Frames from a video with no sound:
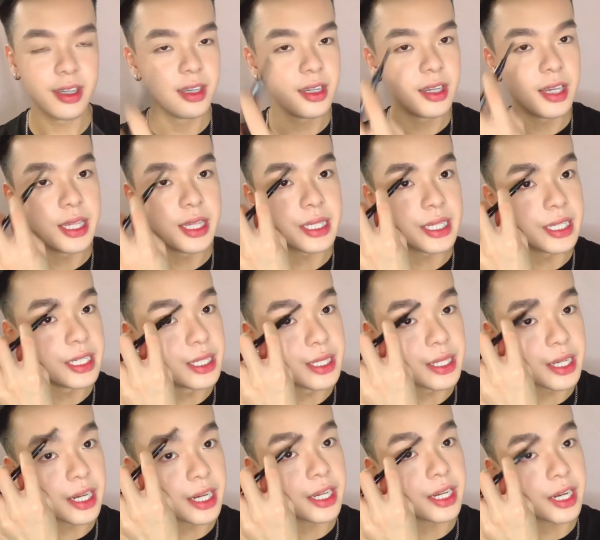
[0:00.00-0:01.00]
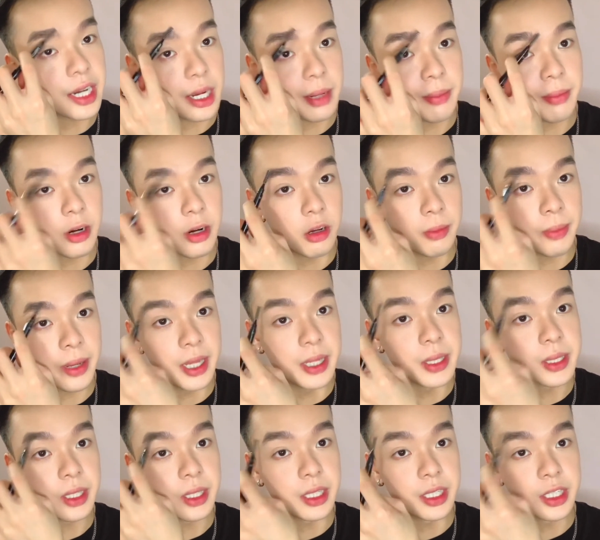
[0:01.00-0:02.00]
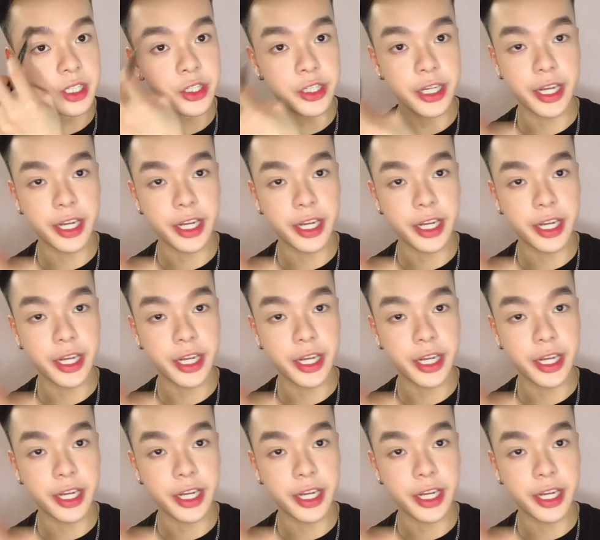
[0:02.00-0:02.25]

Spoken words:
It's a designing eyebrow pencil in the shade.